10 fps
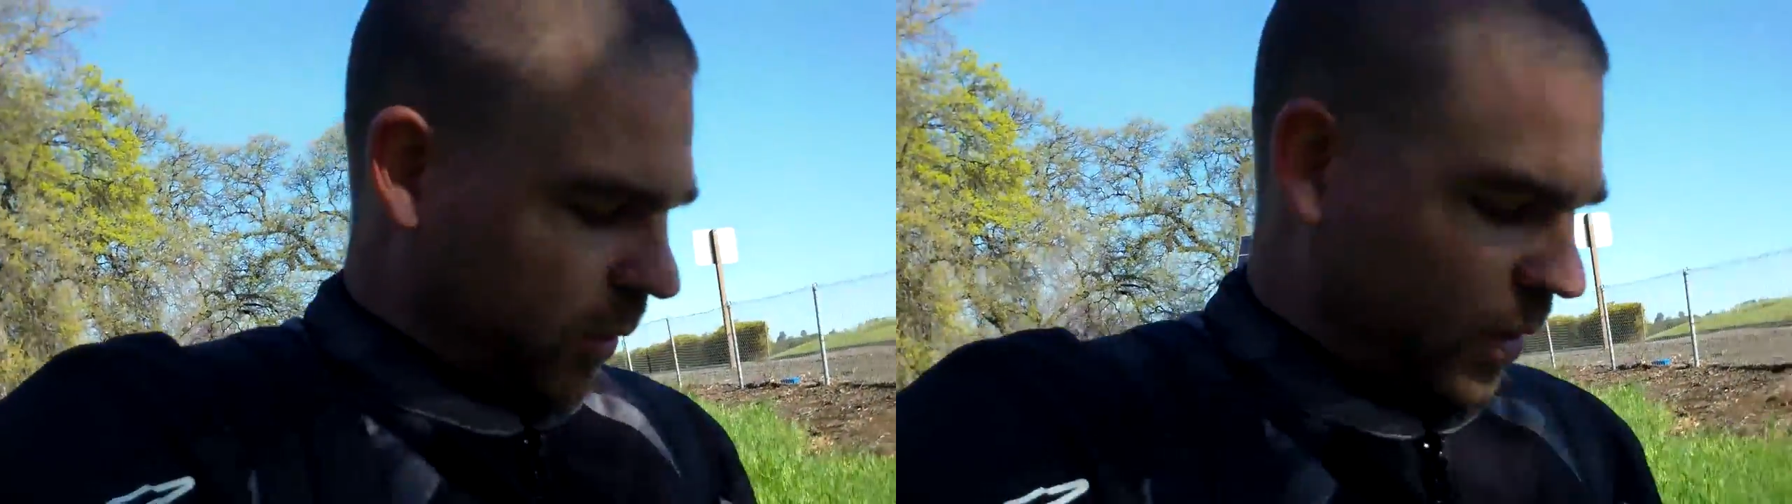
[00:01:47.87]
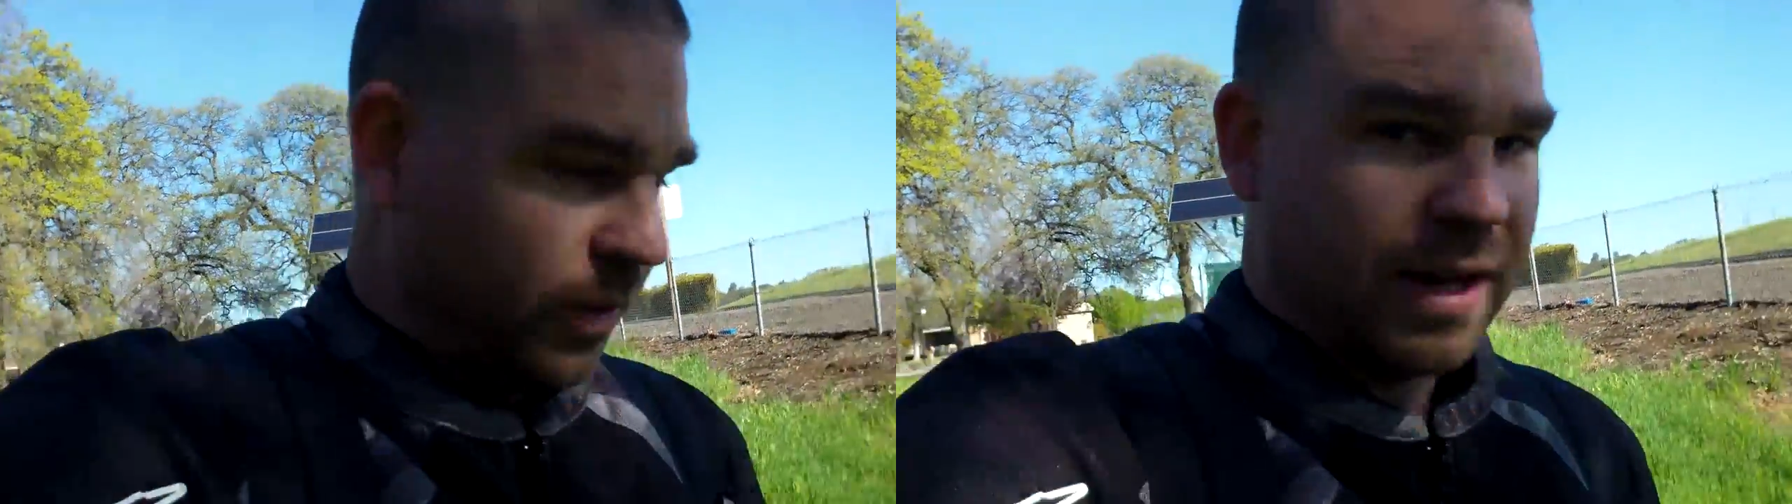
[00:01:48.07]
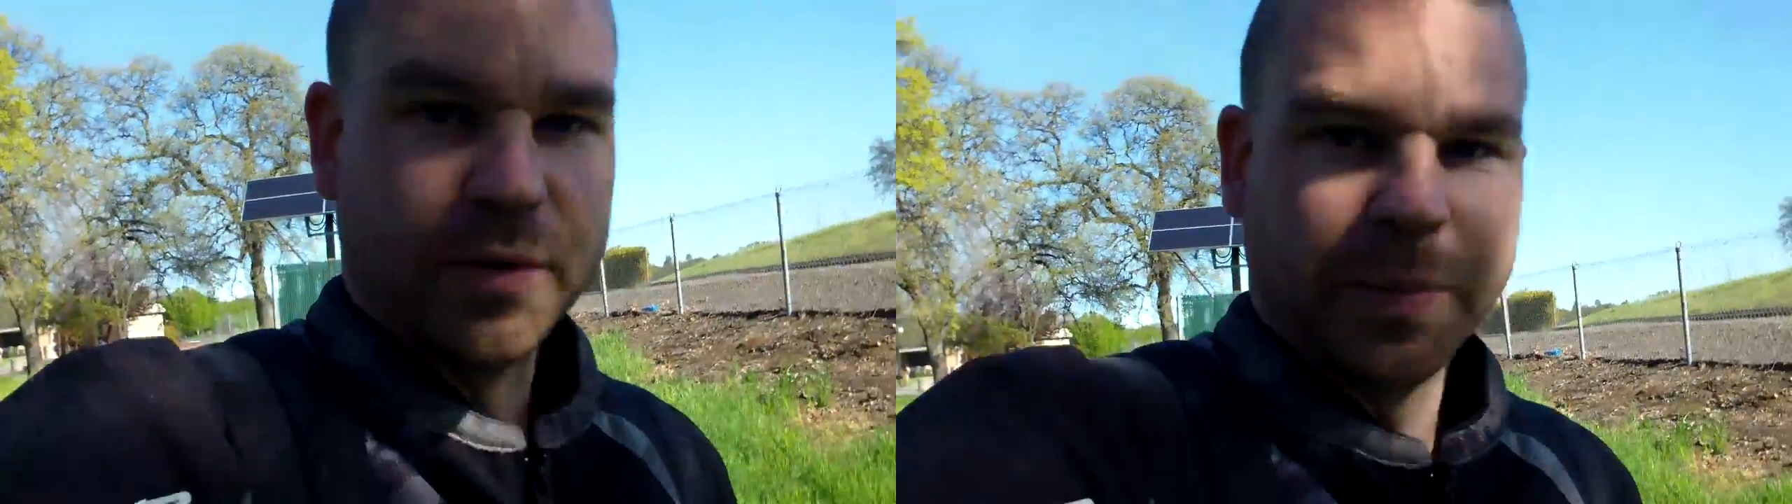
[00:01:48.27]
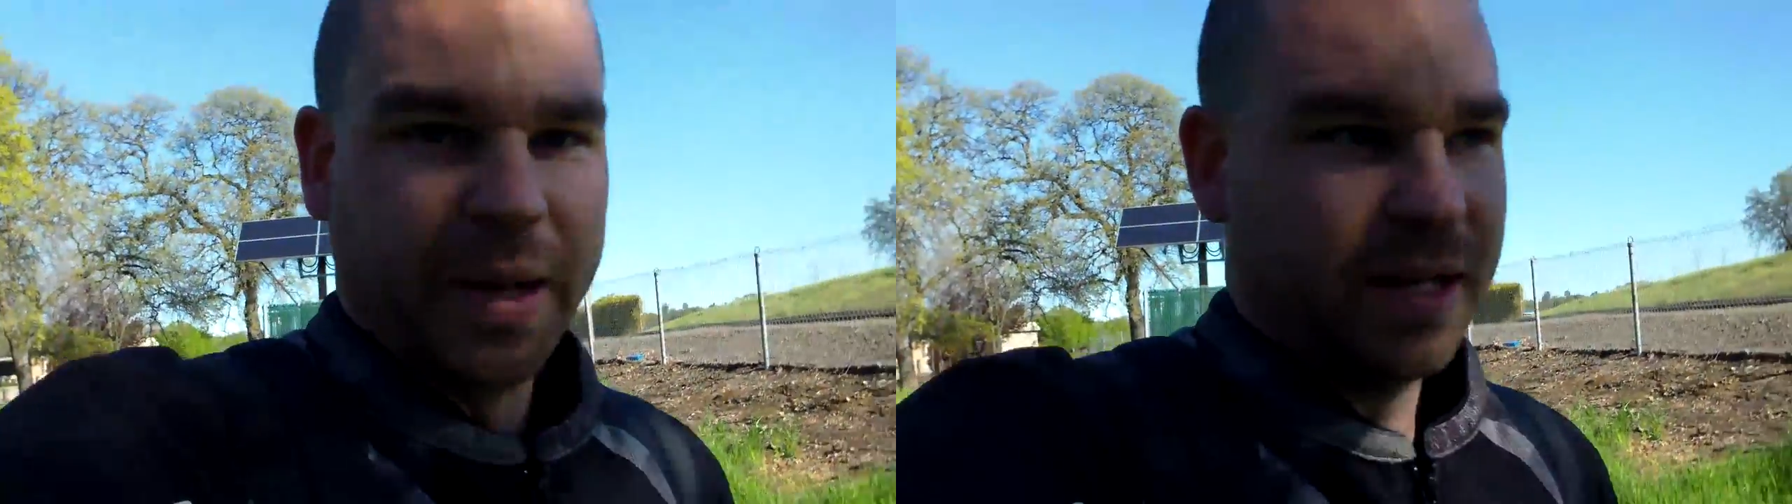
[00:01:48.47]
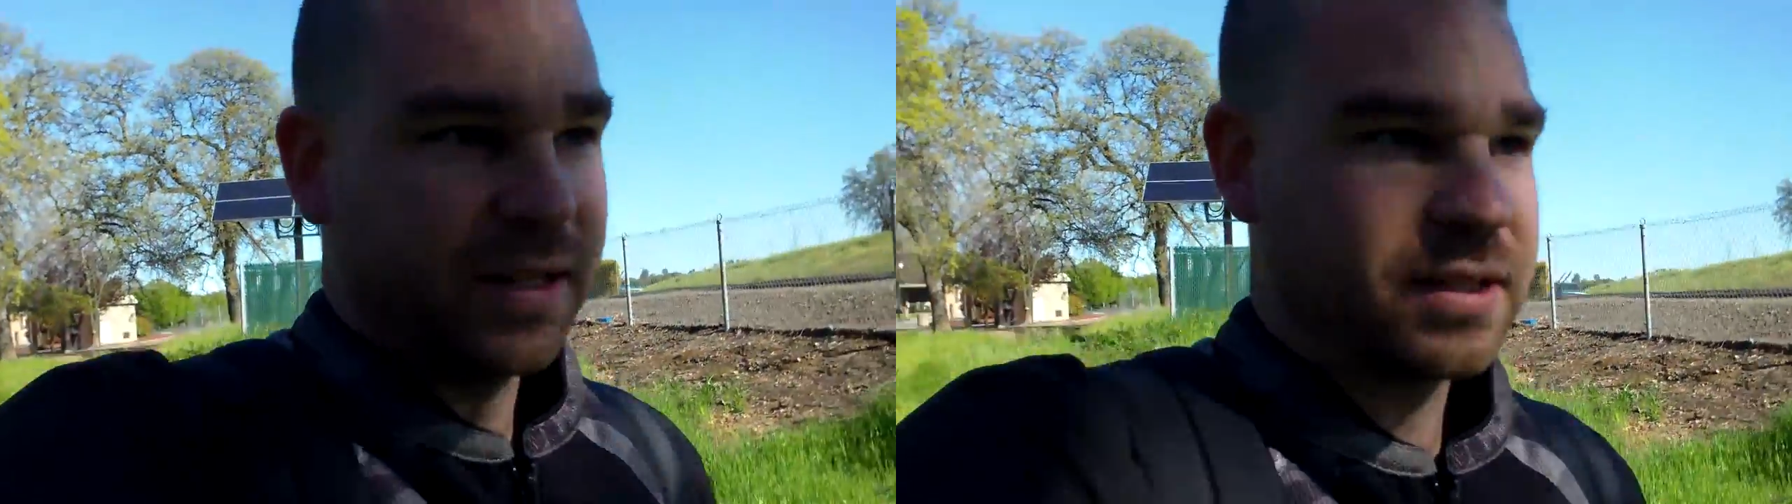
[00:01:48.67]
So I don't have a
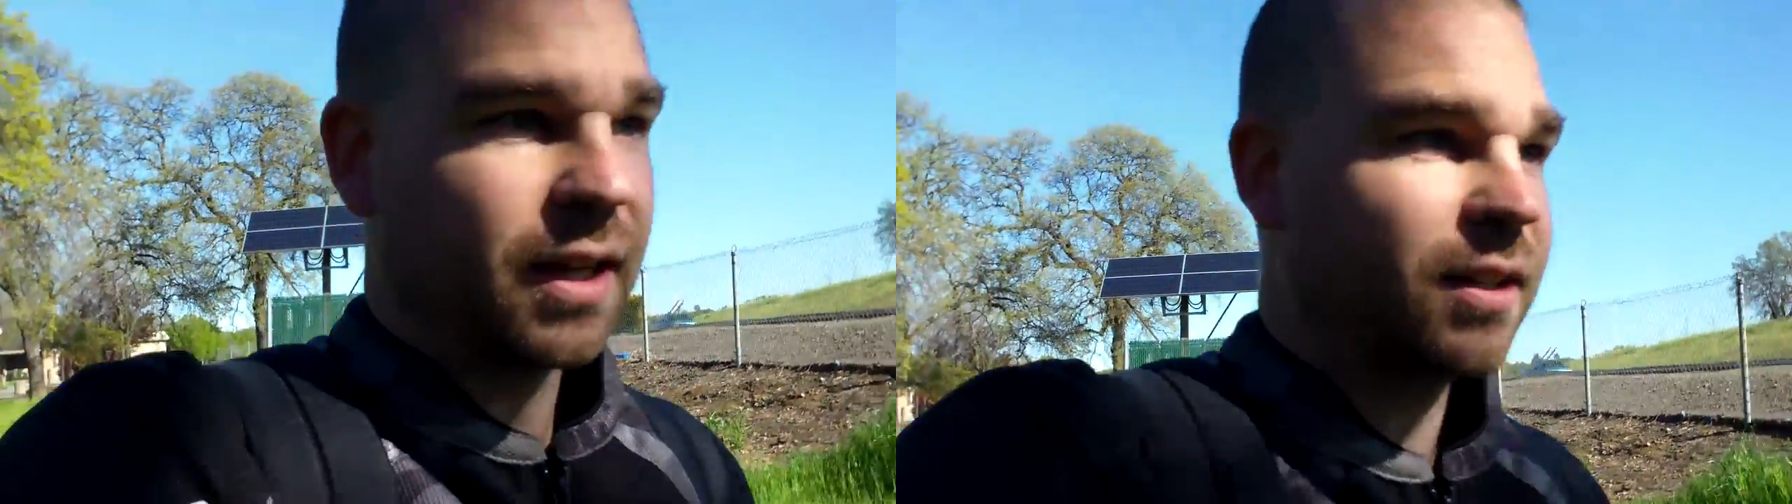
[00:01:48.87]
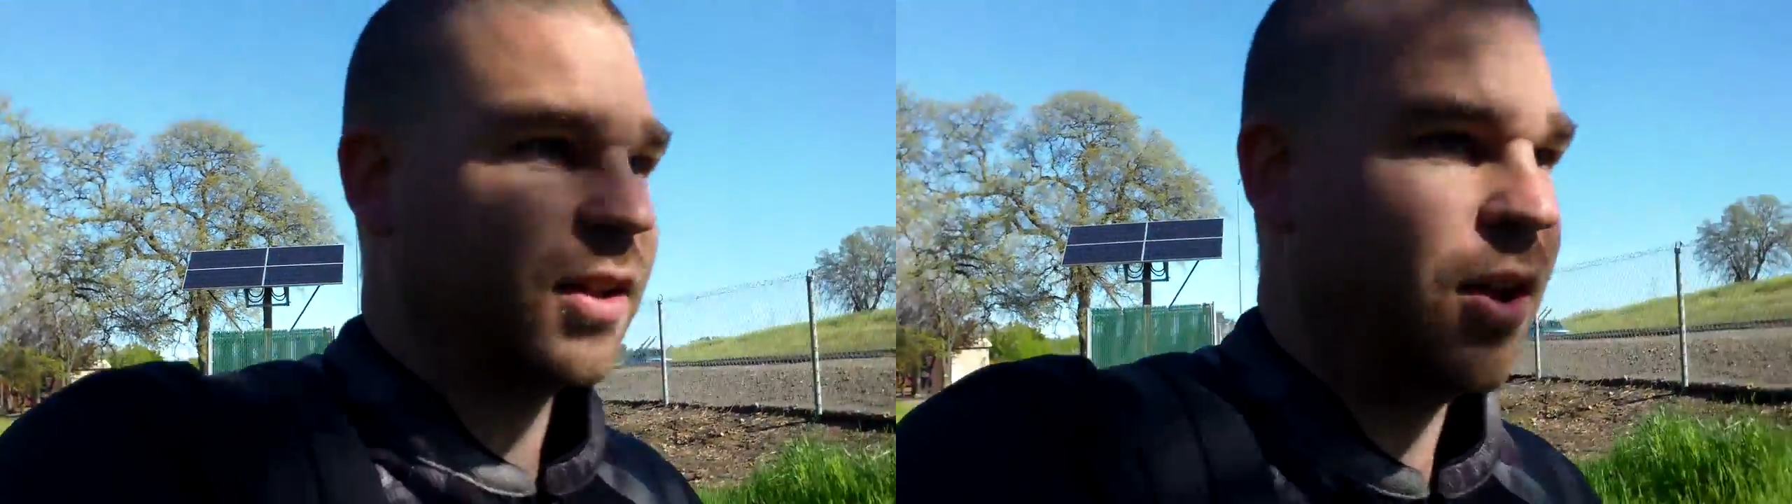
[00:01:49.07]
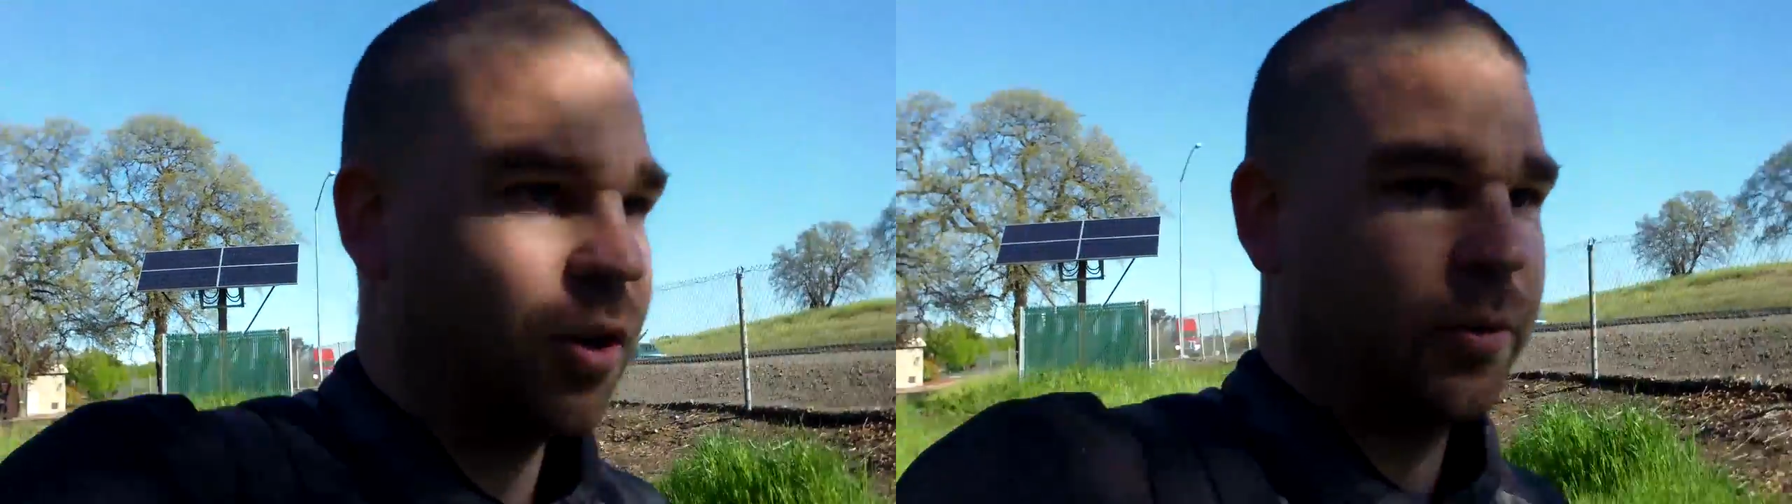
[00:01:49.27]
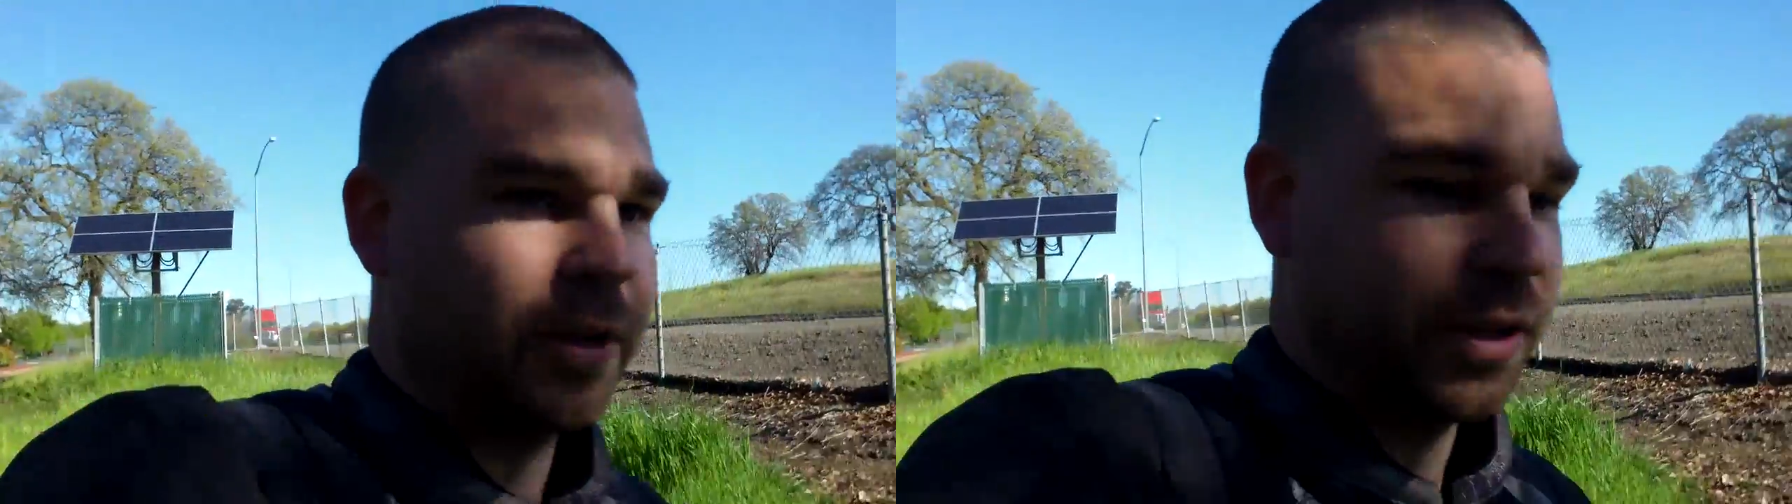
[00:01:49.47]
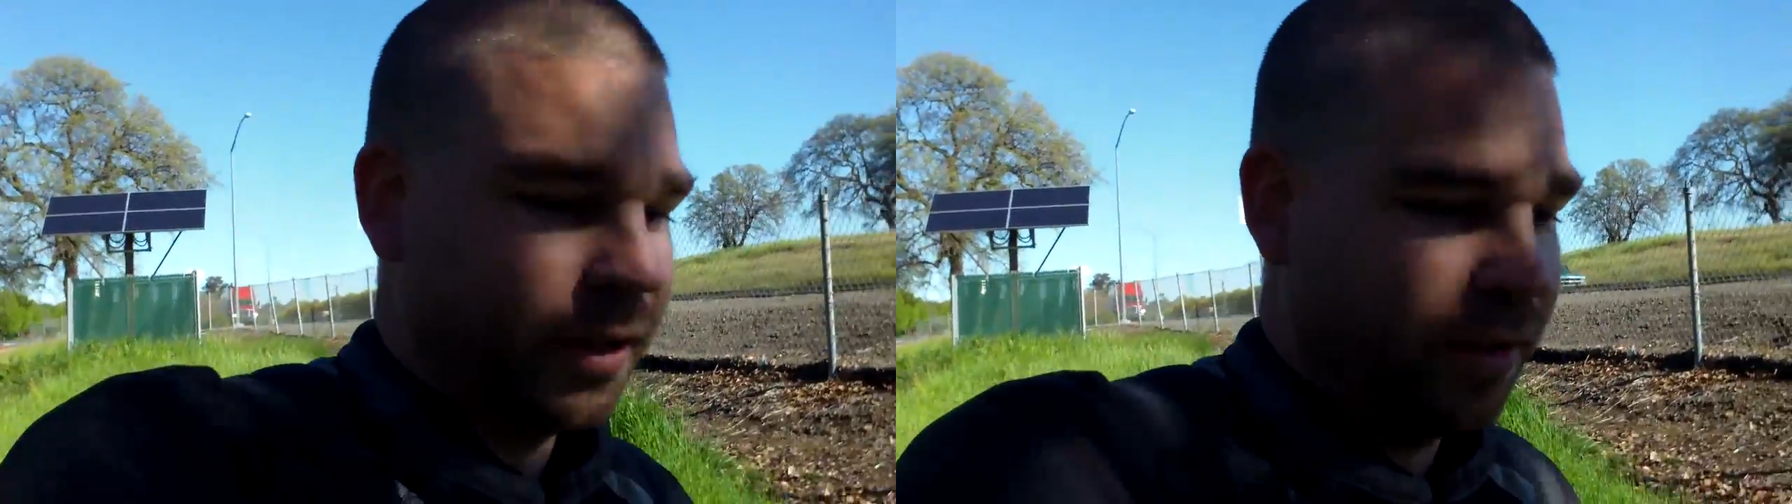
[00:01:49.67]
pen to sign the log
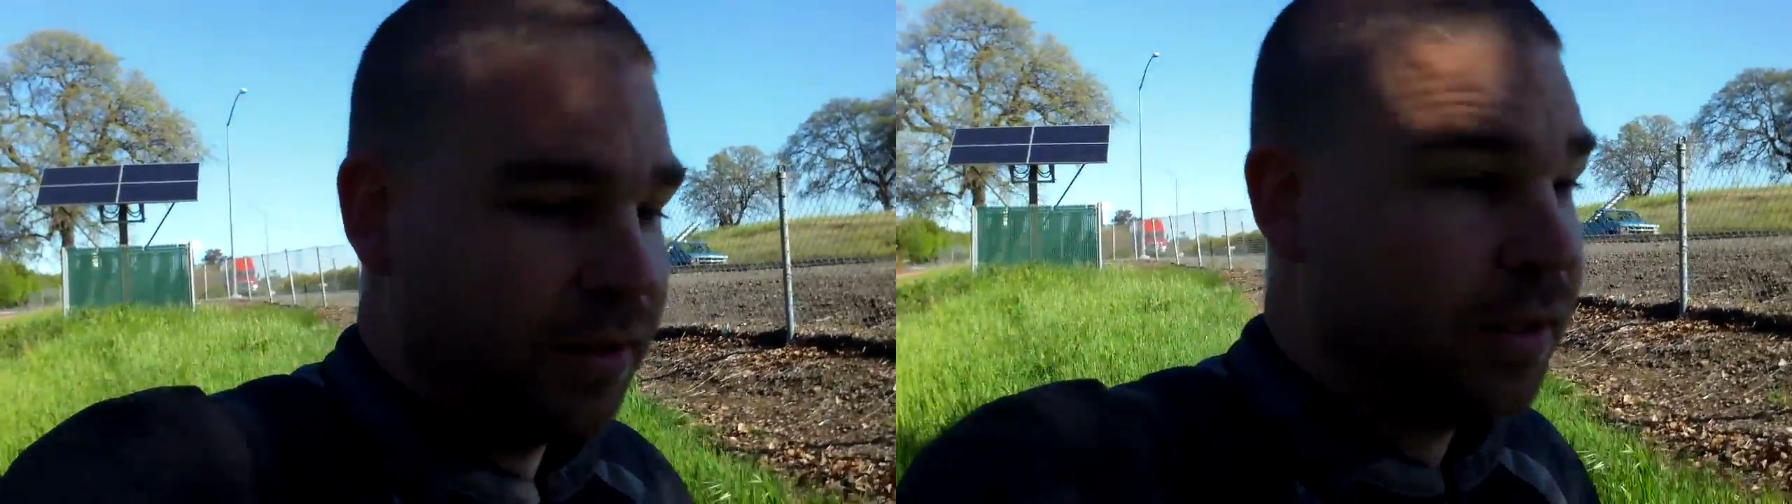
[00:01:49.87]
with.